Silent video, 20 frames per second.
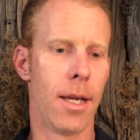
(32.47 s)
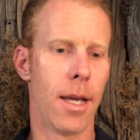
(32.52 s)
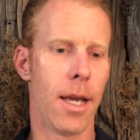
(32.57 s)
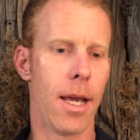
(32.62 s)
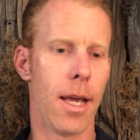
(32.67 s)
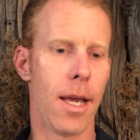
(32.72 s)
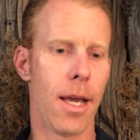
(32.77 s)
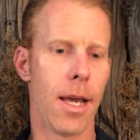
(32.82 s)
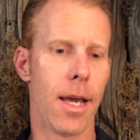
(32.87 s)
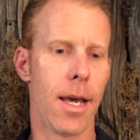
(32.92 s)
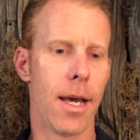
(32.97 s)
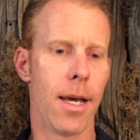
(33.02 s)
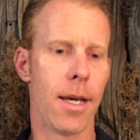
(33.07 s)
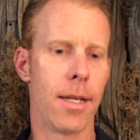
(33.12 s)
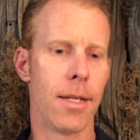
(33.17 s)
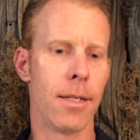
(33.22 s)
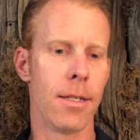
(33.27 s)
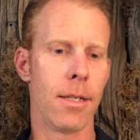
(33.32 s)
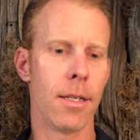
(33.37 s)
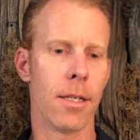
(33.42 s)

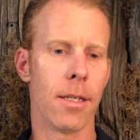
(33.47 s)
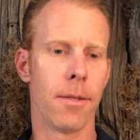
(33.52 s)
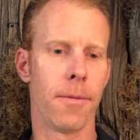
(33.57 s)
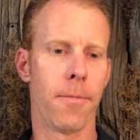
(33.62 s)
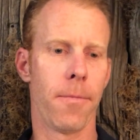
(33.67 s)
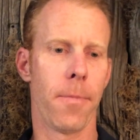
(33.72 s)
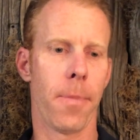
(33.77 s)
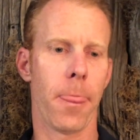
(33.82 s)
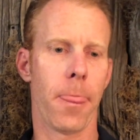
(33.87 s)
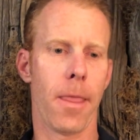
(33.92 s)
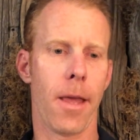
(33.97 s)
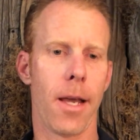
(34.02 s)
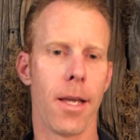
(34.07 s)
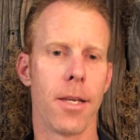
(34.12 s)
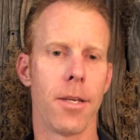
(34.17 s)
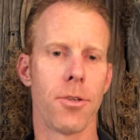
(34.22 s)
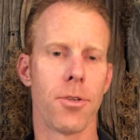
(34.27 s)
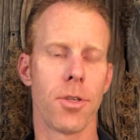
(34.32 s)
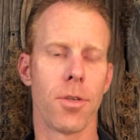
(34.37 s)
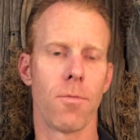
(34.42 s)
And I
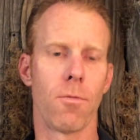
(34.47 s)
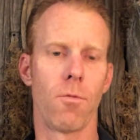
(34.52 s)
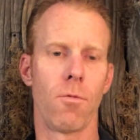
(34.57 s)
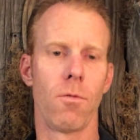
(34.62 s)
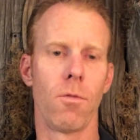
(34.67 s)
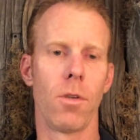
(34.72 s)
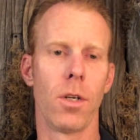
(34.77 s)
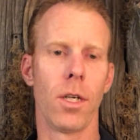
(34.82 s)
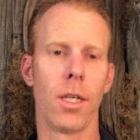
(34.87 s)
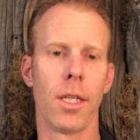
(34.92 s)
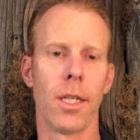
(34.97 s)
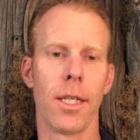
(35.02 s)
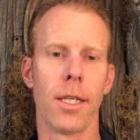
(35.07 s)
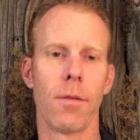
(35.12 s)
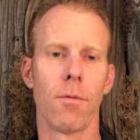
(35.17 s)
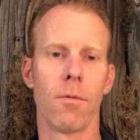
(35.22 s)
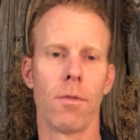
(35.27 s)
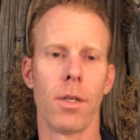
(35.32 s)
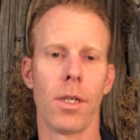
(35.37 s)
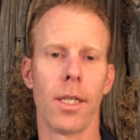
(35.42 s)
used some
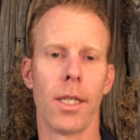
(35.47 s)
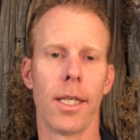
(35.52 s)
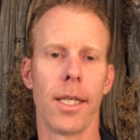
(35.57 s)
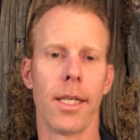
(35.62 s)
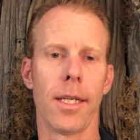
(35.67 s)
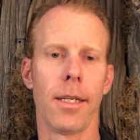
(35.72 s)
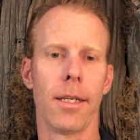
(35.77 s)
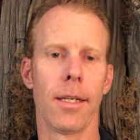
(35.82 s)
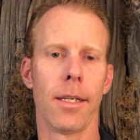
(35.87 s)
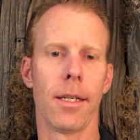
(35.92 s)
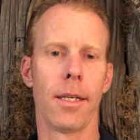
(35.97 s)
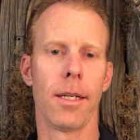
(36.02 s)
really